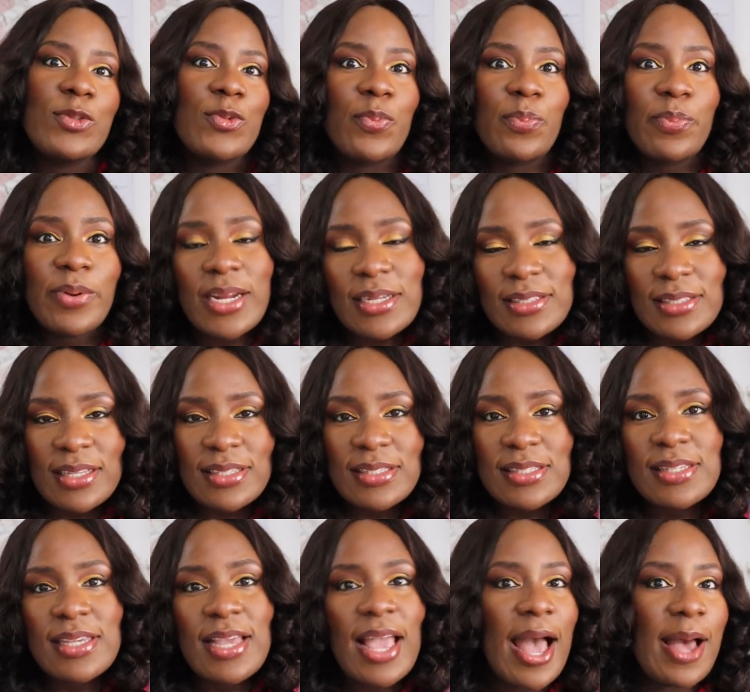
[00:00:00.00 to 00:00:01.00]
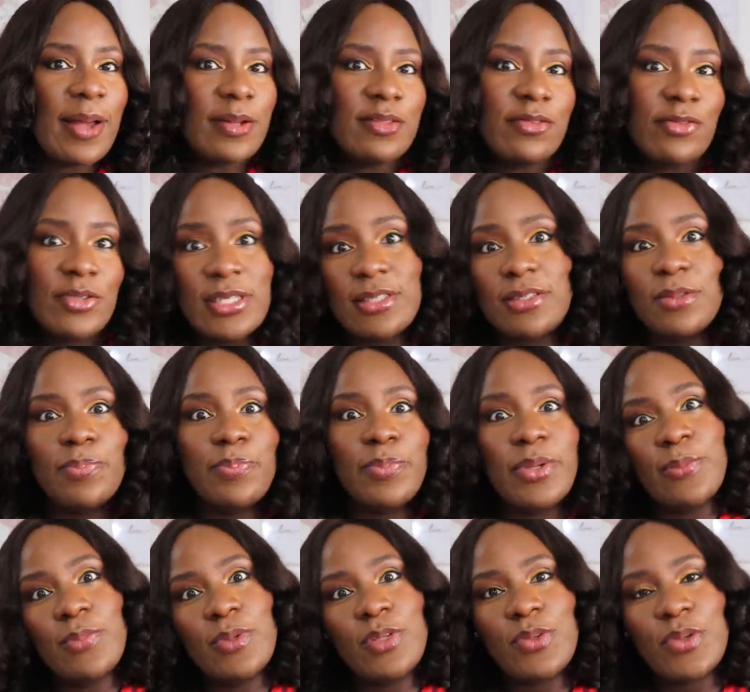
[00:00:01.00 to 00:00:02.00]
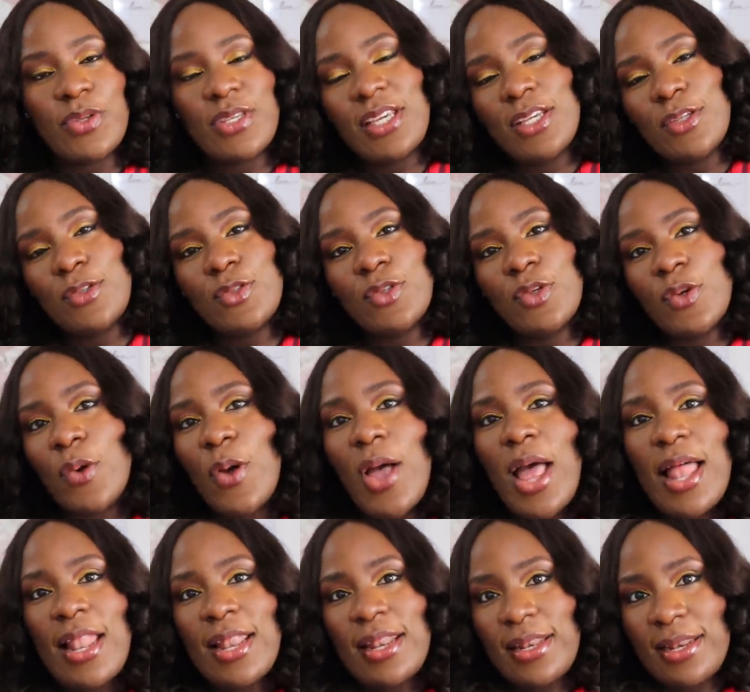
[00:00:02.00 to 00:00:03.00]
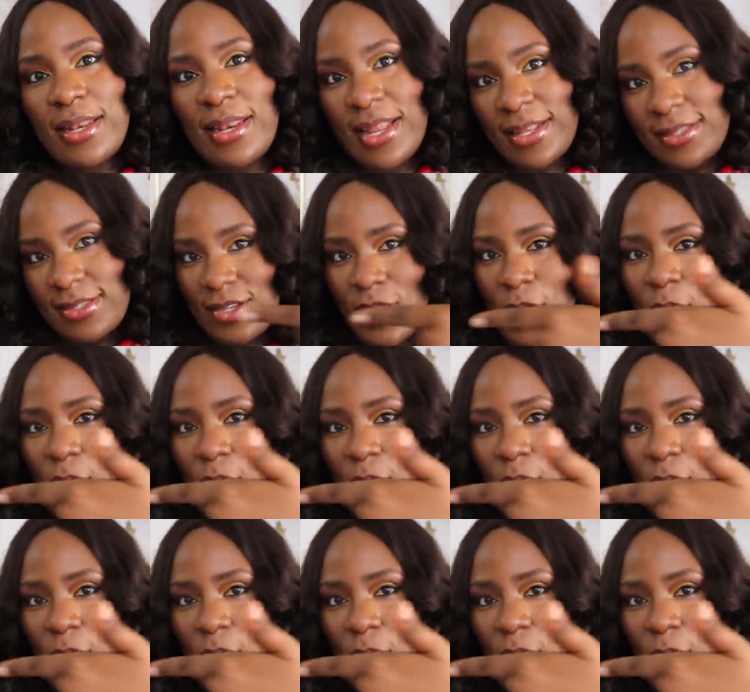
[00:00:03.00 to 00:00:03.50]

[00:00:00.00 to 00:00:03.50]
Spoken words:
to pregnancy and raising babies. Okay, so let's